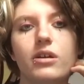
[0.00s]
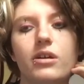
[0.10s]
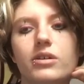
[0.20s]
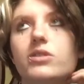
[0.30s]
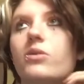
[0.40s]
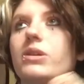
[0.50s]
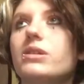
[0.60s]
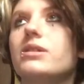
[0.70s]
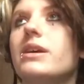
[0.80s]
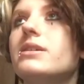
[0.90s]
So it
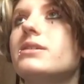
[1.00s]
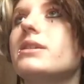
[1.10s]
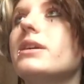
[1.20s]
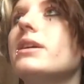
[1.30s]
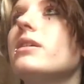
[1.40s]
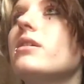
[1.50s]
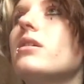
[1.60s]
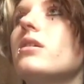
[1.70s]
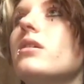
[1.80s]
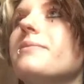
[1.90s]
says here,